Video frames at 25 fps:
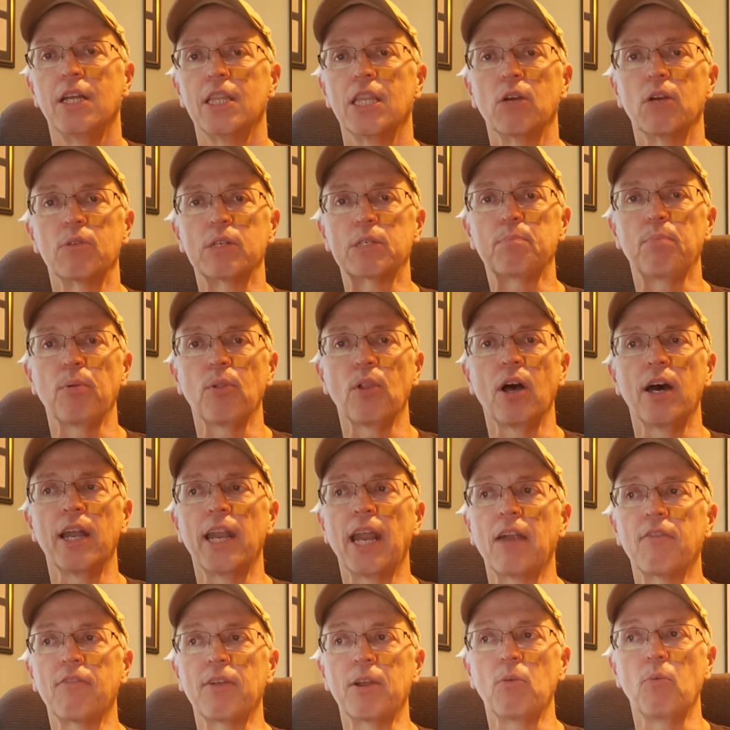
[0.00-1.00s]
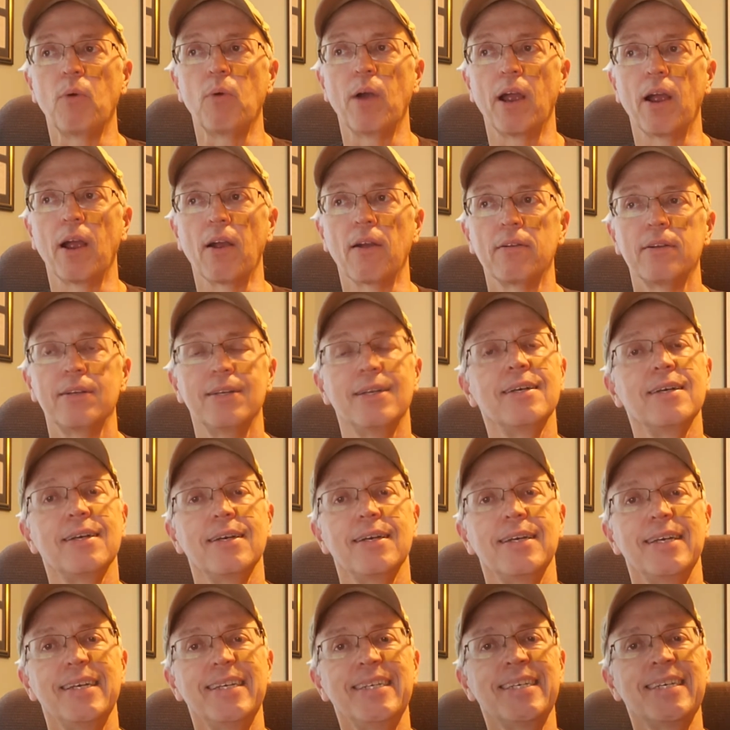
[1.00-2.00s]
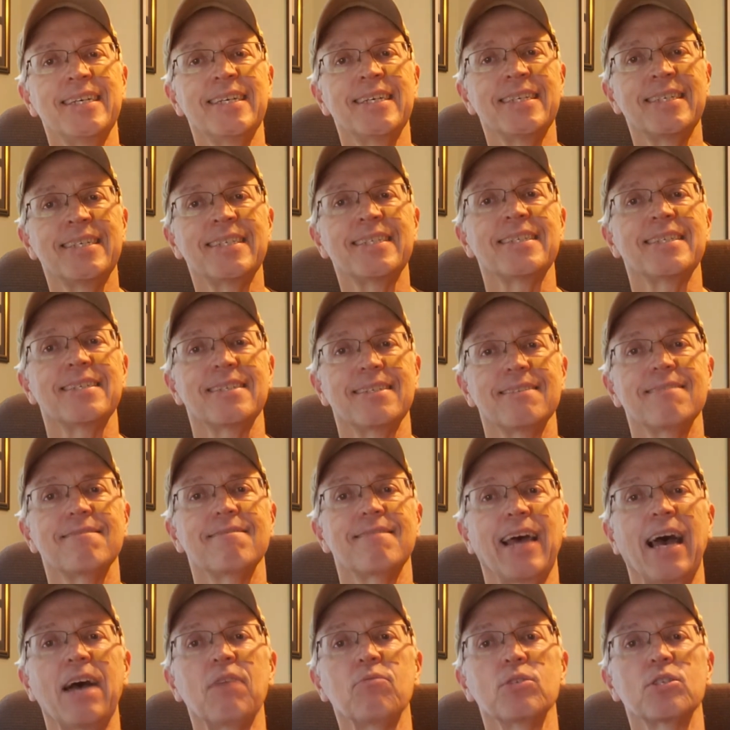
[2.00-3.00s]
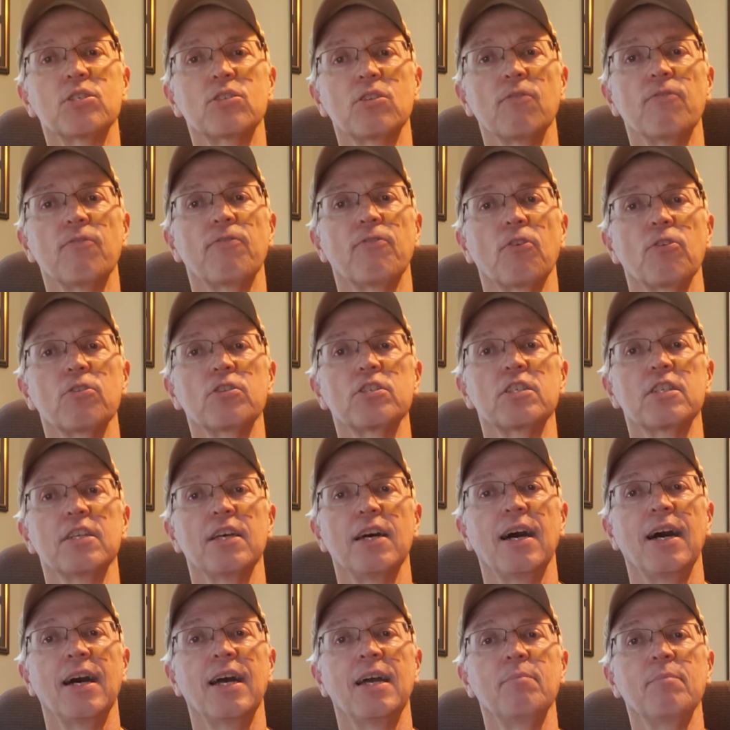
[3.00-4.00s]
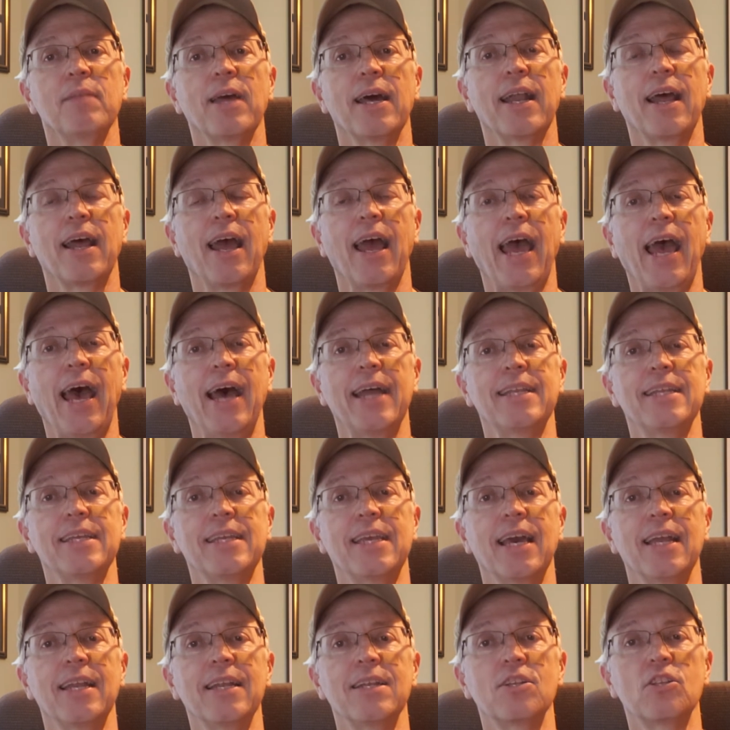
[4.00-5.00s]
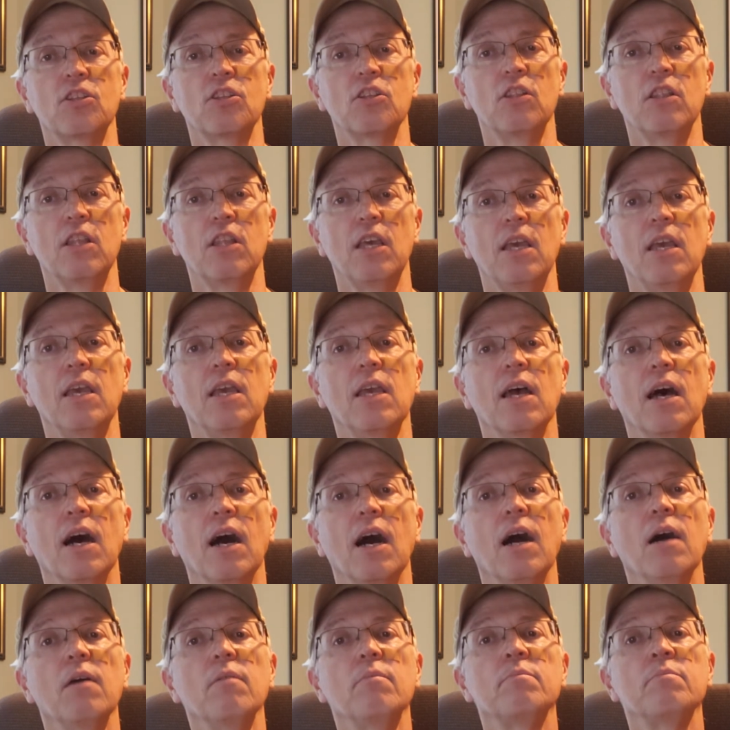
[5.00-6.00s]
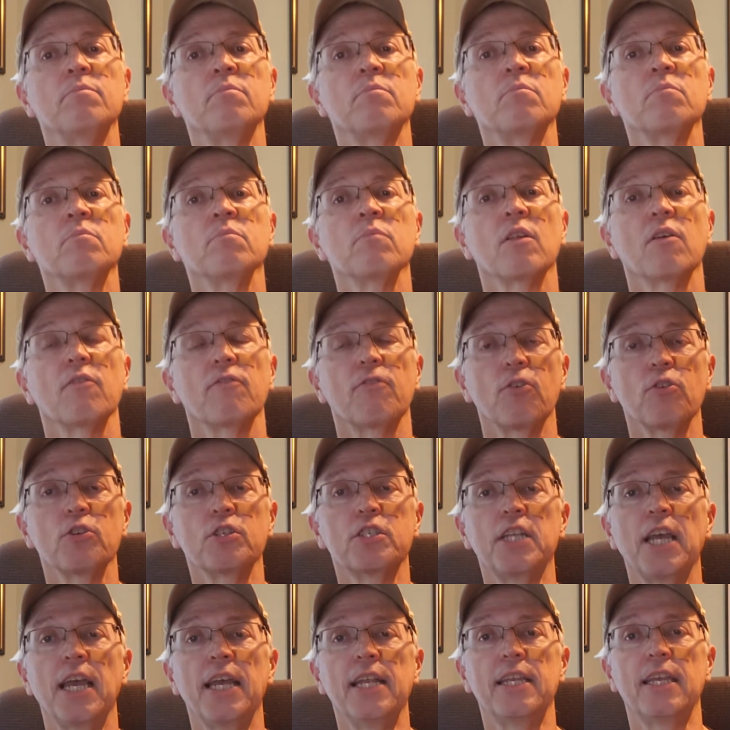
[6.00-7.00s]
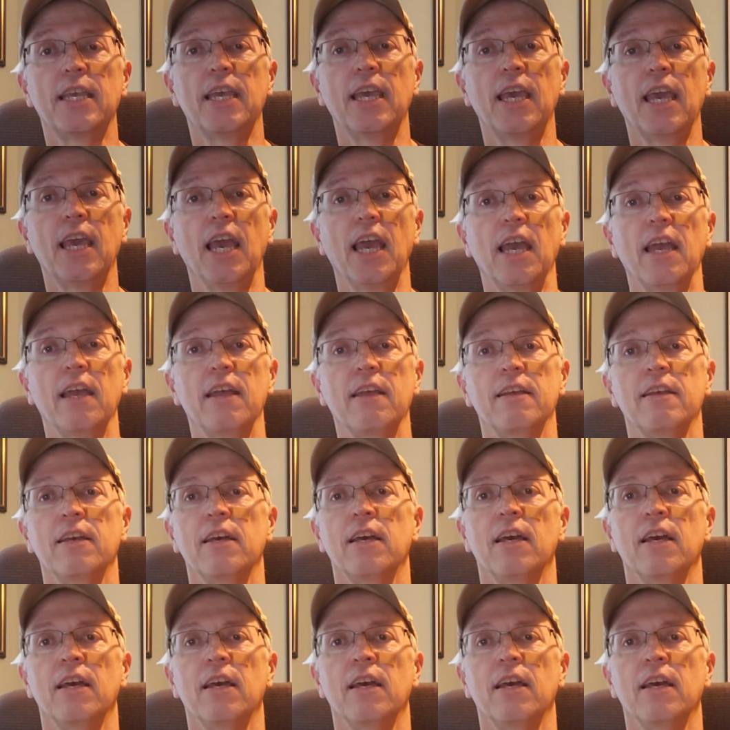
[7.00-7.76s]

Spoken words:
There was blood everywhere. And that was the first time that I had to get into the first aid kit